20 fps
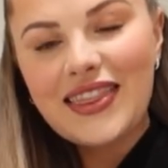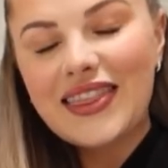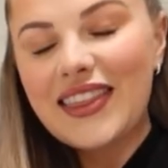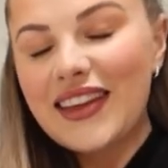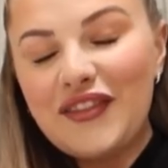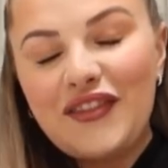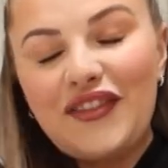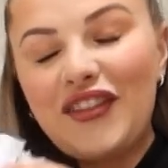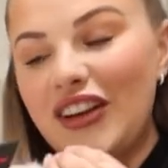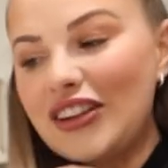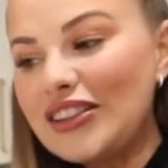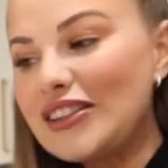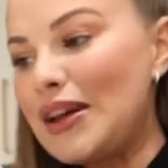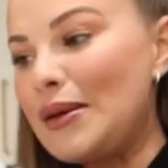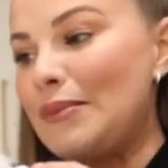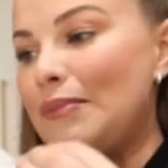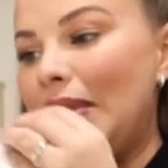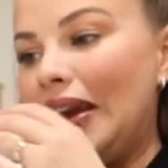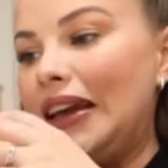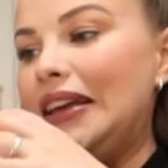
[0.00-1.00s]
It feels
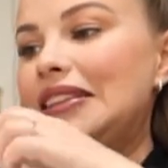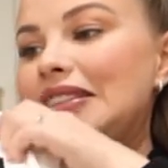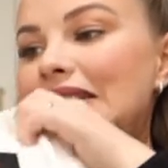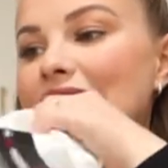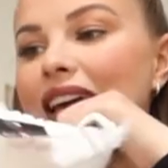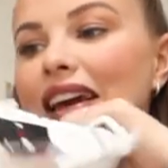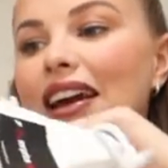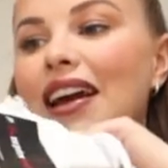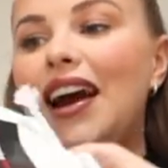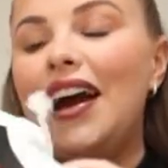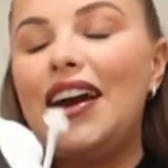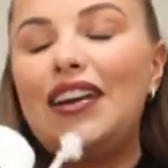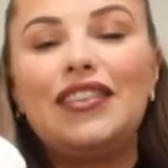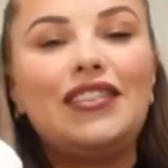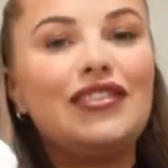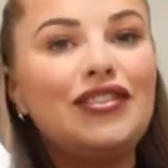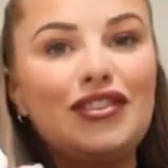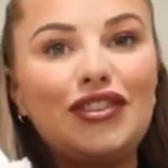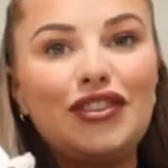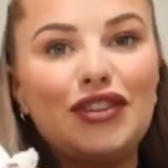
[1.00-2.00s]
amazing. I
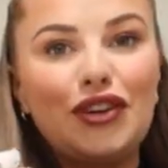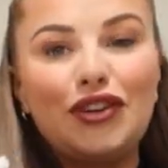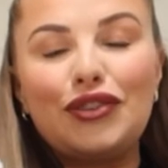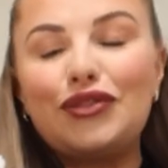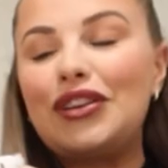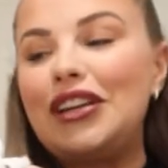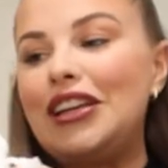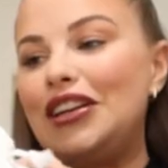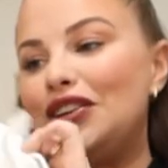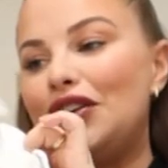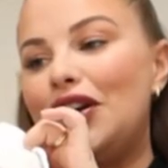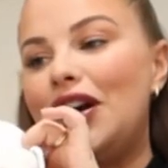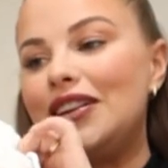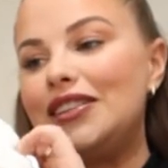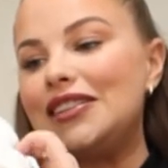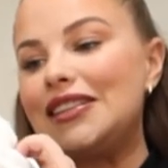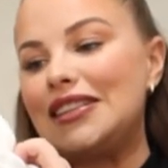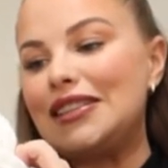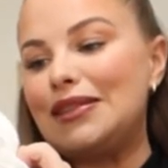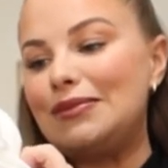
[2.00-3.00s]
don't really know how
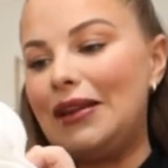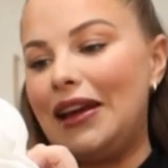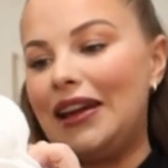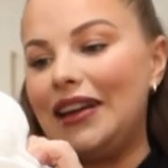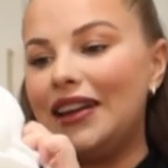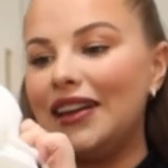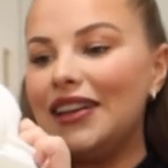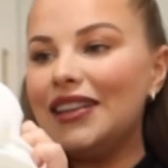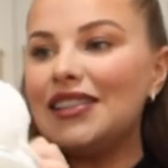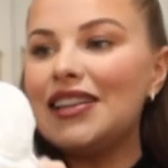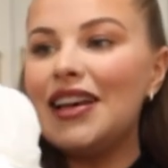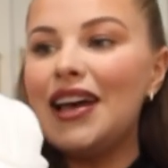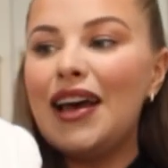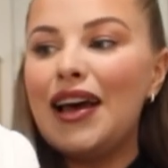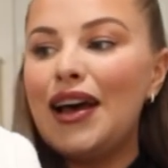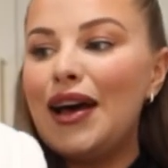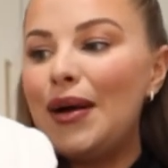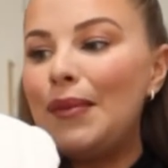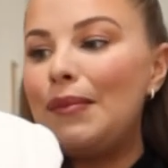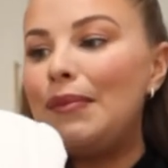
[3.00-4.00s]
to explain it,
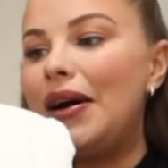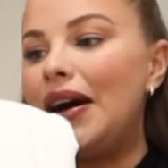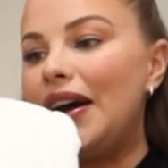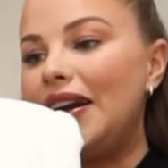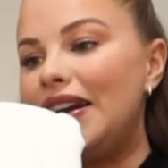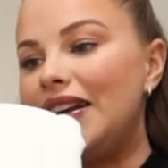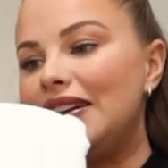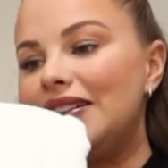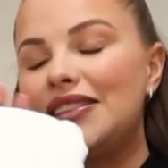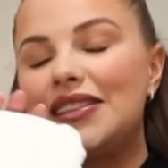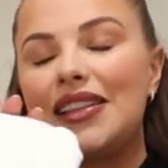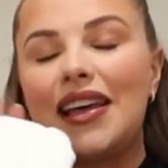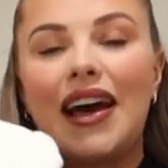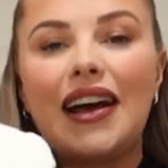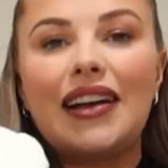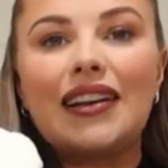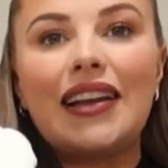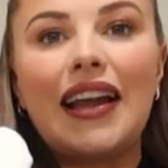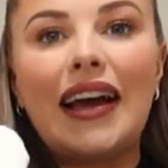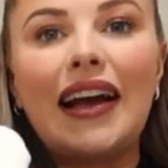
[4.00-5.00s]
but it's
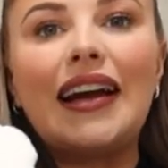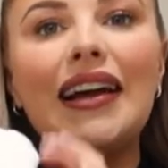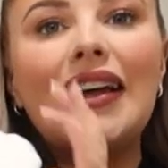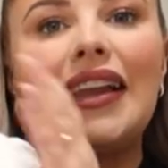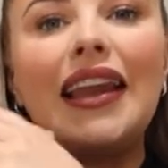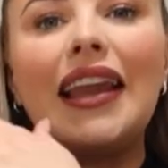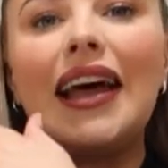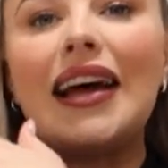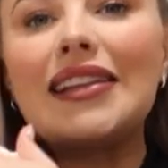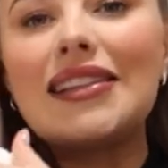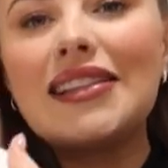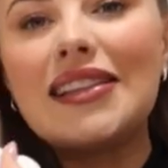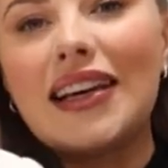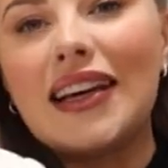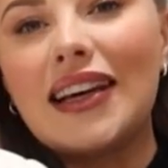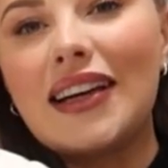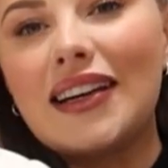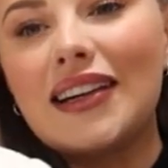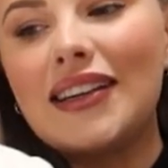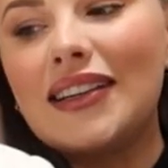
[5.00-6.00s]
that like
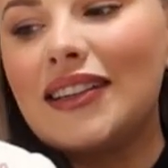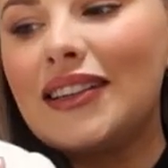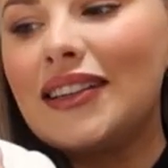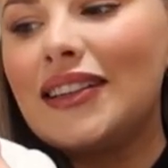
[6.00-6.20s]
classic